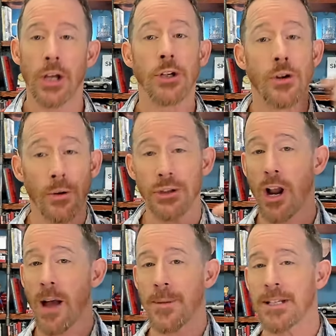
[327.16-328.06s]
Your
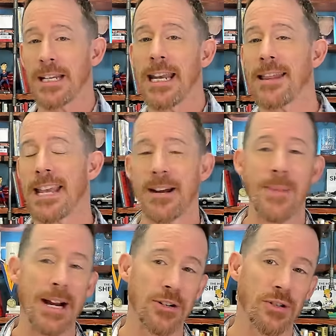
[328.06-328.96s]
job is to get that
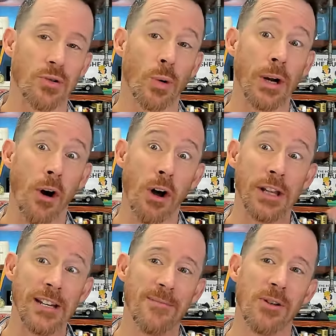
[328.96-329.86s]
imagined story
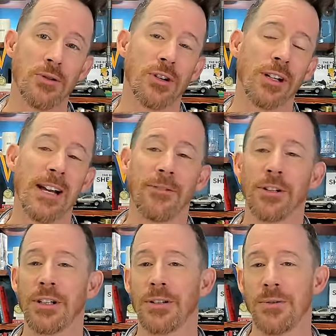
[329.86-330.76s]
on the emotional level,
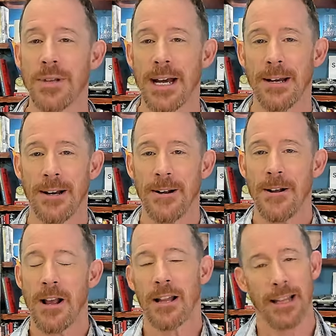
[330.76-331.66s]
and to do that,
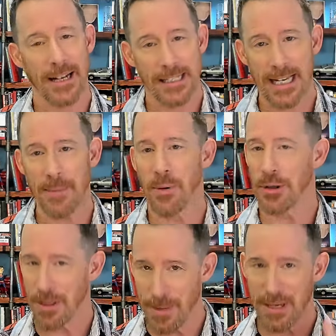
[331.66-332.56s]
like I said,
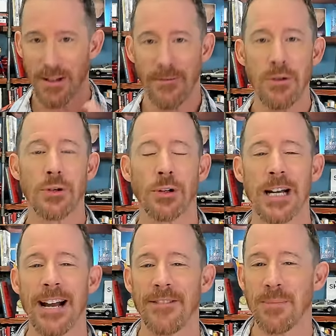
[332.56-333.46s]
put them into the future
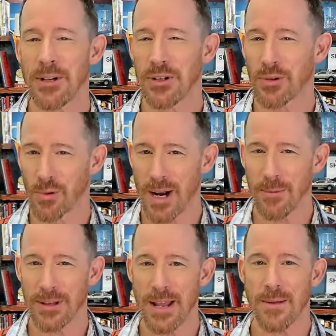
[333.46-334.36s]
and have them describe
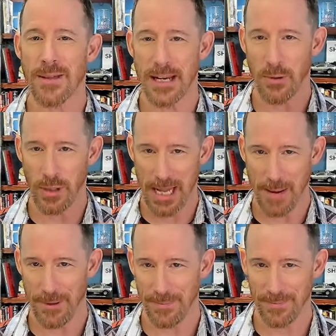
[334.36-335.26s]
what they think will
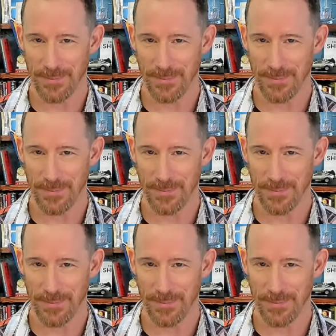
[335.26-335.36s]
happen.